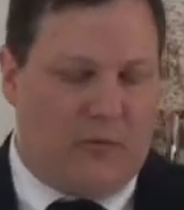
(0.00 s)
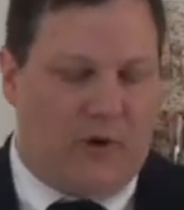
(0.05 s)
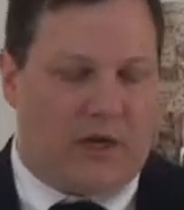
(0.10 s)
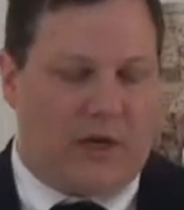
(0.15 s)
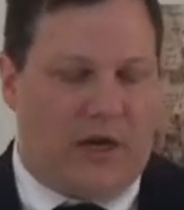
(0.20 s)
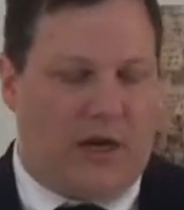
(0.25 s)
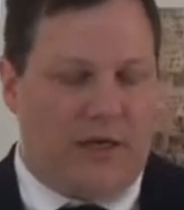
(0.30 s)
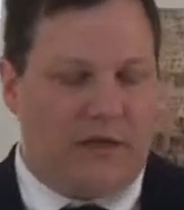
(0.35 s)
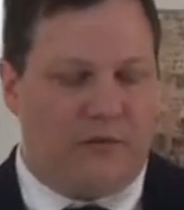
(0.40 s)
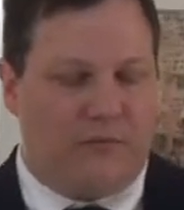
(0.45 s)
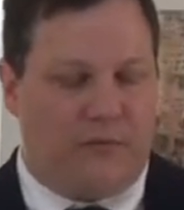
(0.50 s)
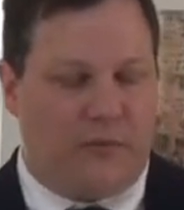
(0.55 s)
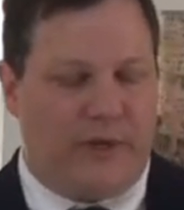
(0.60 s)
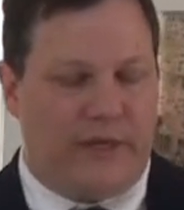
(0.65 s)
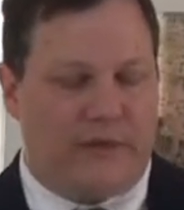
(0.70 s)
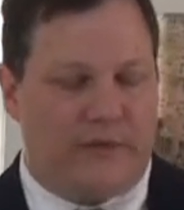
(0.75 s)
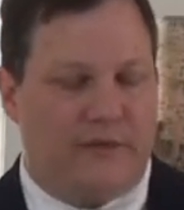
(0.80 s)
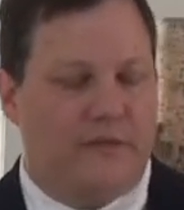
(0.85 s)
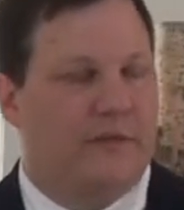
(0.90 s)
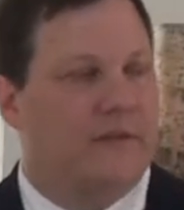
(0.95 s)
What kind of
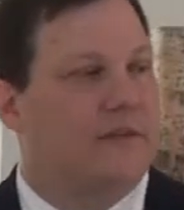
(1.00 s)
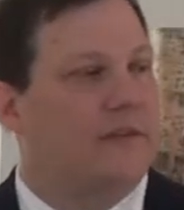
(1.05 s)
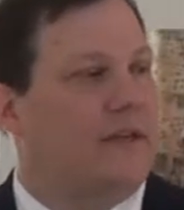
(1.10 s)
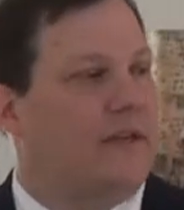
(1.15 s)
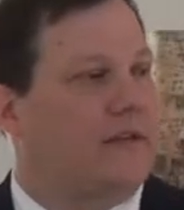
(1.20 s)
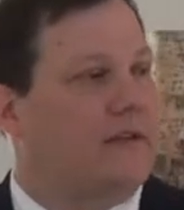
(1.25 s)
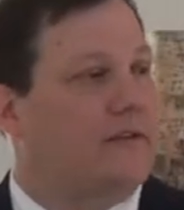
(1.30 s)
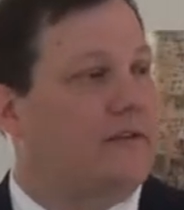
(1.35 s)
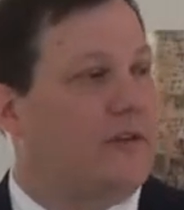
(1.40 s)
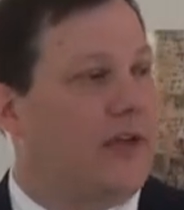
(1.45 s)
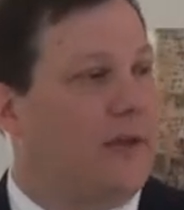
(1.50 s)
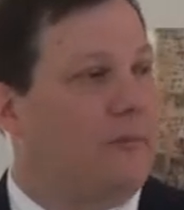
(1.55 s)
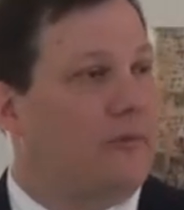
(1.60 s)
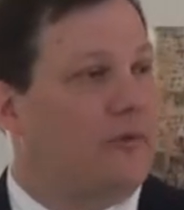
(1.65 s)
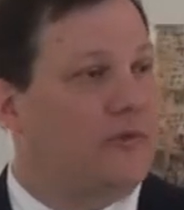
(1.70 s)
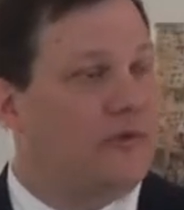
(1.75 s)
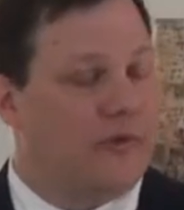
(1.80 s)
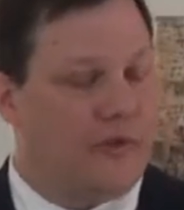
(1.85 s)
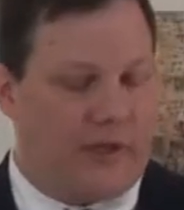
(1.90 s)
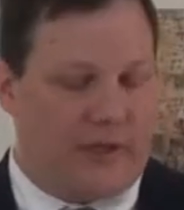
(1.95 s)
week did the
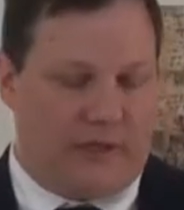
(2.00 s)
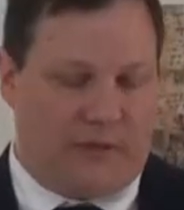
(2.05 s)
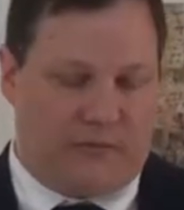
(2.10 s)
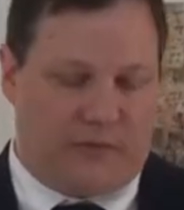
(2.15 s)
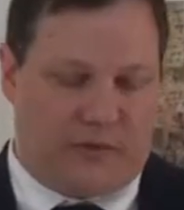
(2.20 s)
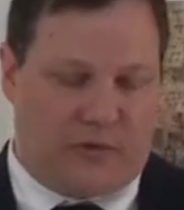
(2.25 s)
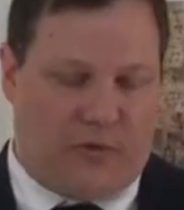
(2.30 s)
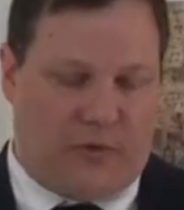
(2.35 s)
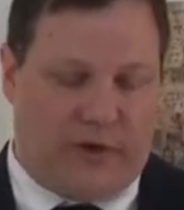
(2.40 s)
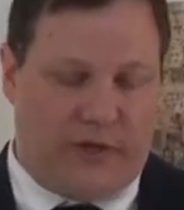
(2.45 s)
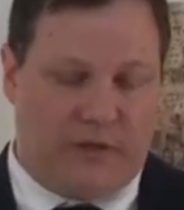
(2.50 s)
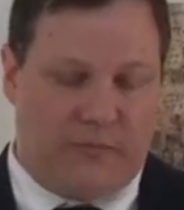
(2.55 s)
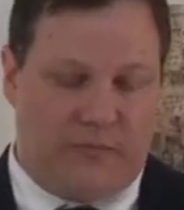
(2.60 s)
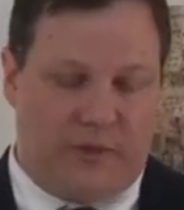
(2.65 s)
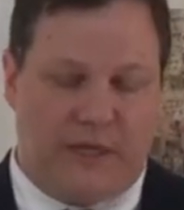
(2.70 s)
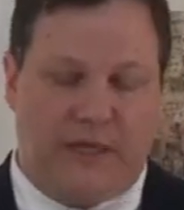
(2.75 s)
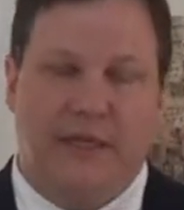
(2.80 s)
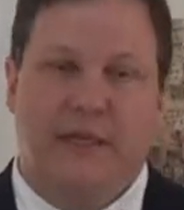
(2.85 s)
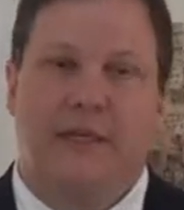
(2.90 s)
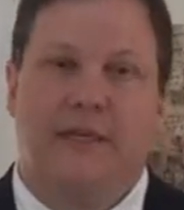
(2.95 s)
disciples think it was going to
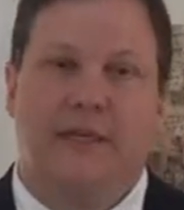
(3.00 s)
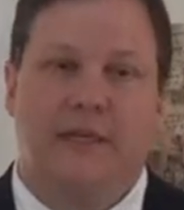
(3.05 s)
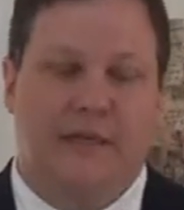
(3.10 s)
be?